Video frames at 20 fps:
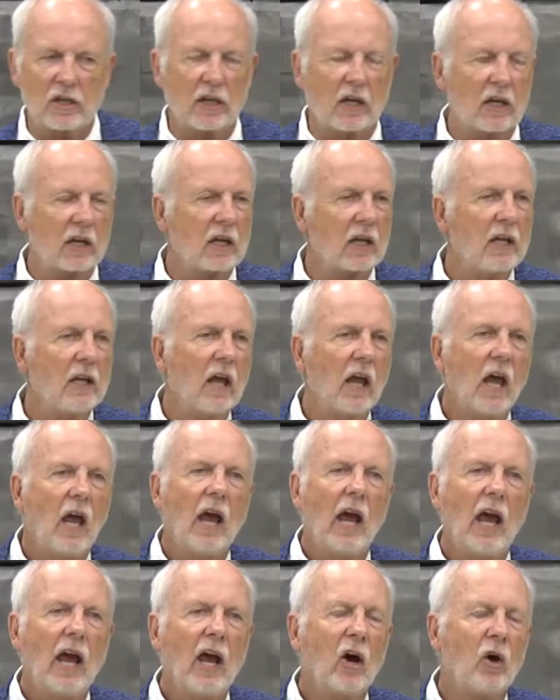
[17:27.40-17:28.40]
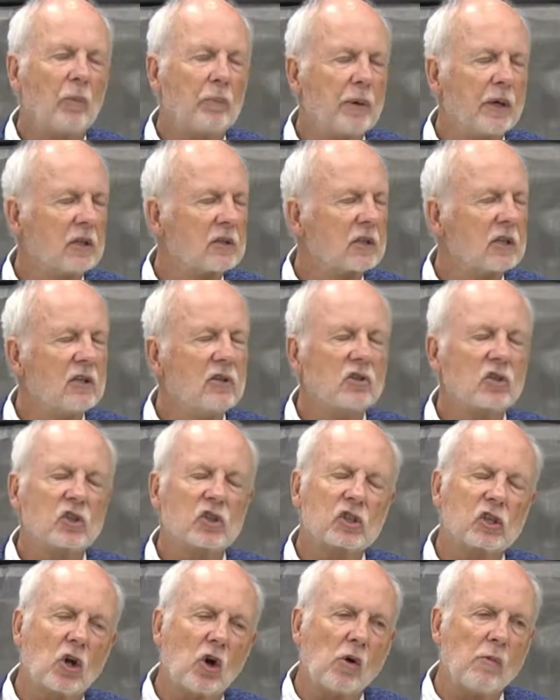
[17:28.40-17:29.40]
that can help us in
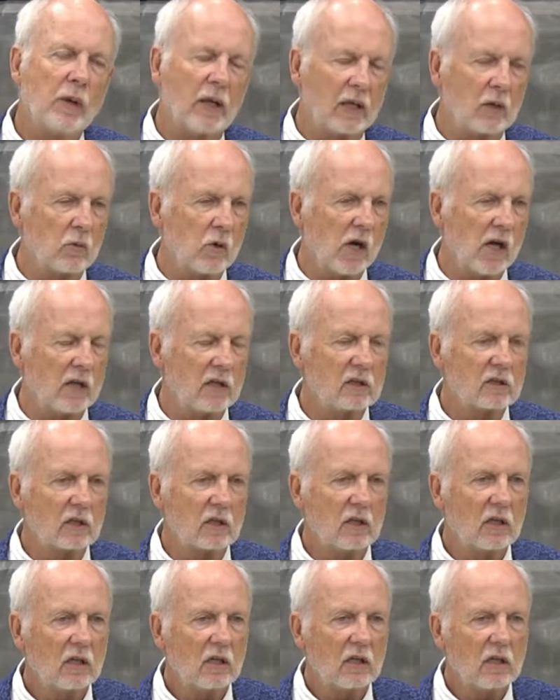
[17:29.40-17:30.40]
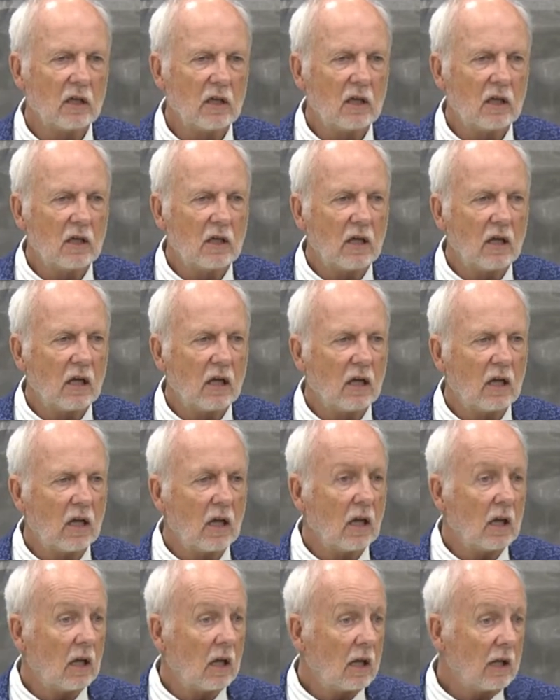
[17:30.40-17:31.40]
so many ways.
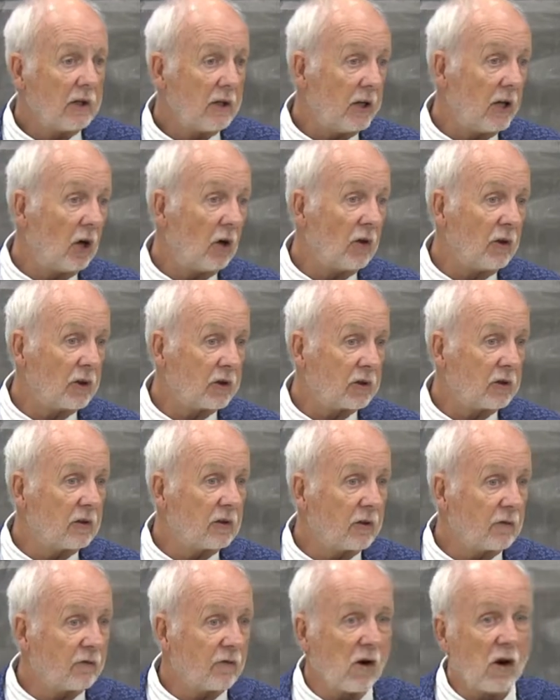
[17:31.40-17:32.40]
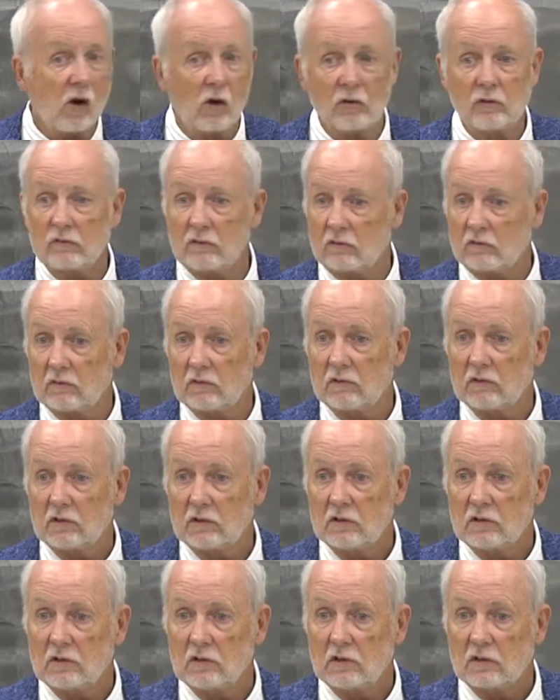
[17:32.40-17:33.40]
Do you know that the phone
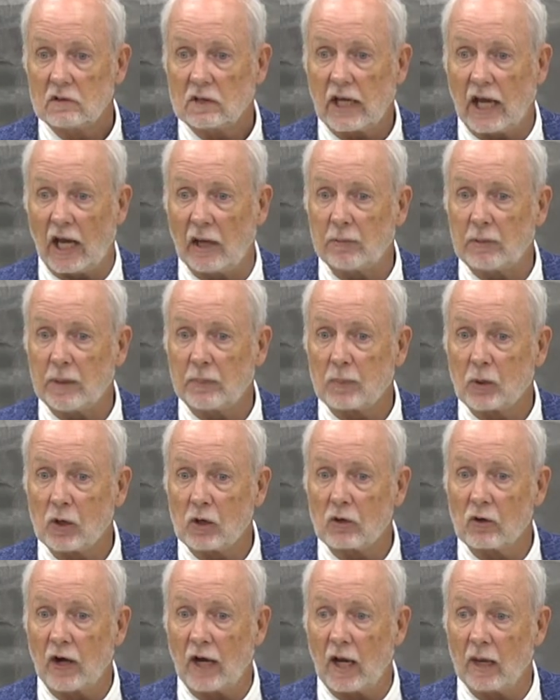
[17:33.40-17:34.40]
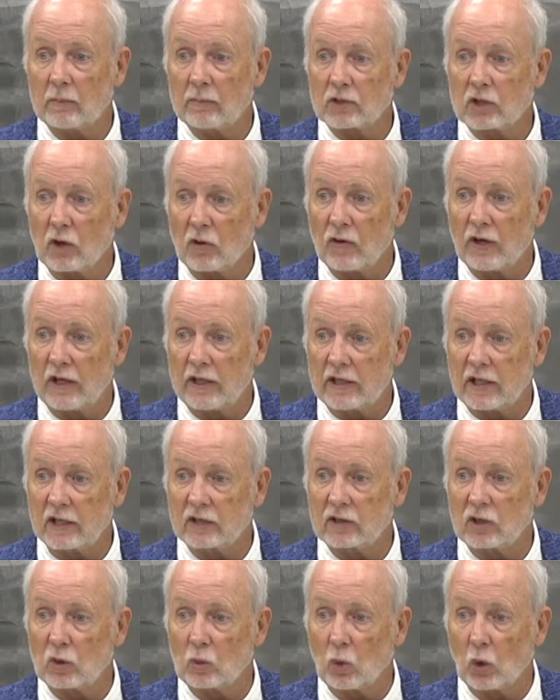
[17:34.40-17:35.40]
can be programmed so that it
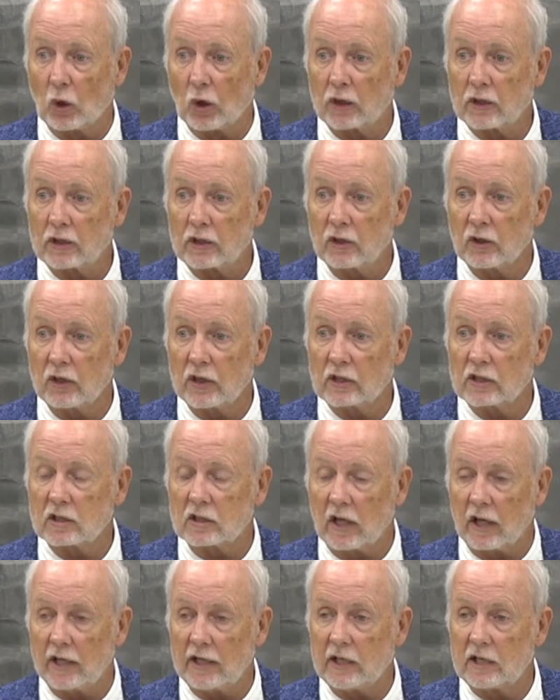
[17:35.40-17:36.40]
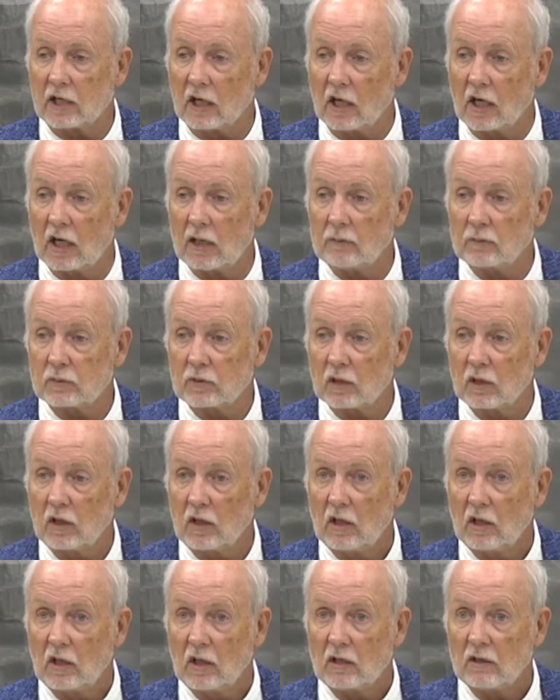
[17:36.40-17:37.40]
doesn't work during study times?
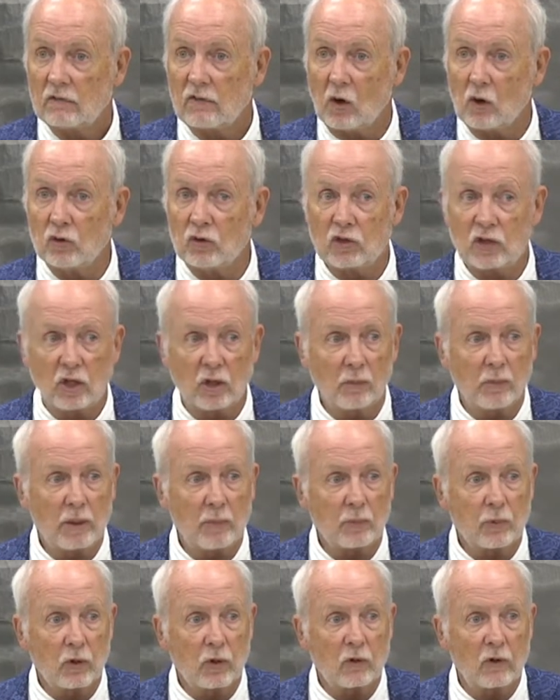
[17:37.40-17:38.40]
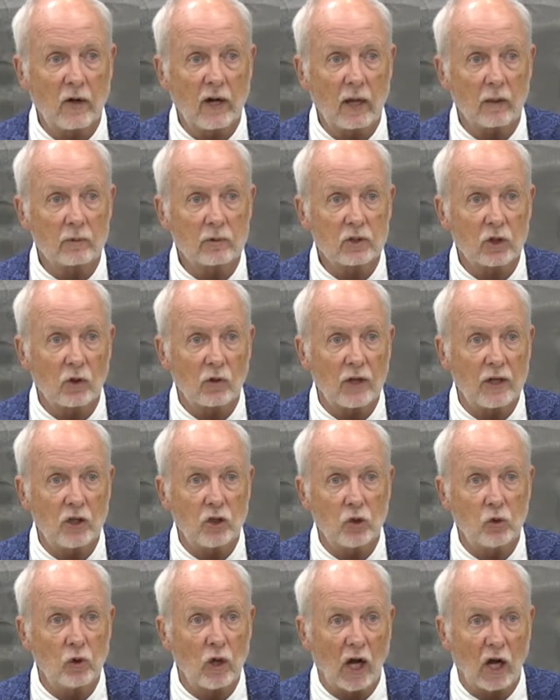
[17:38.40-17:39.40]
Phones can be programmed so they
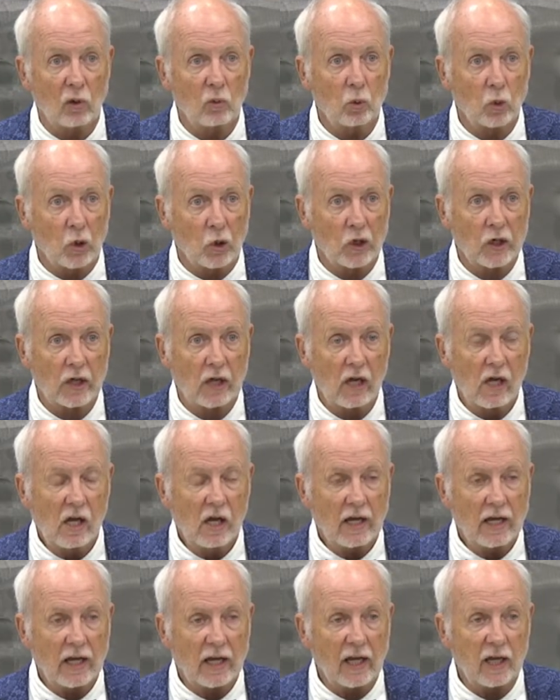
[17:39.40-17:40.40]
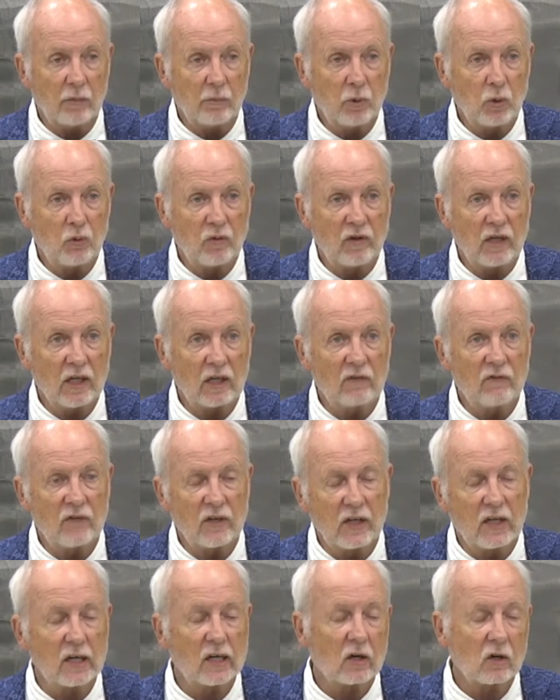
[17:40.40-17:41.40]
do not work in a moving
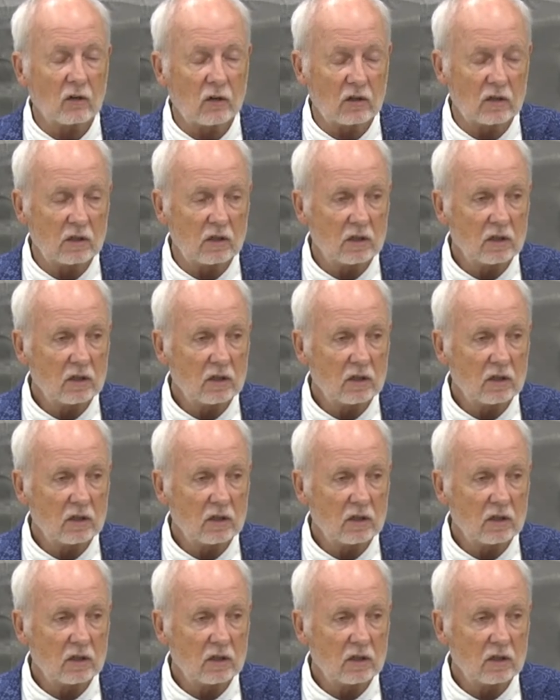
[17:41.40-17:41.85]
vehicle.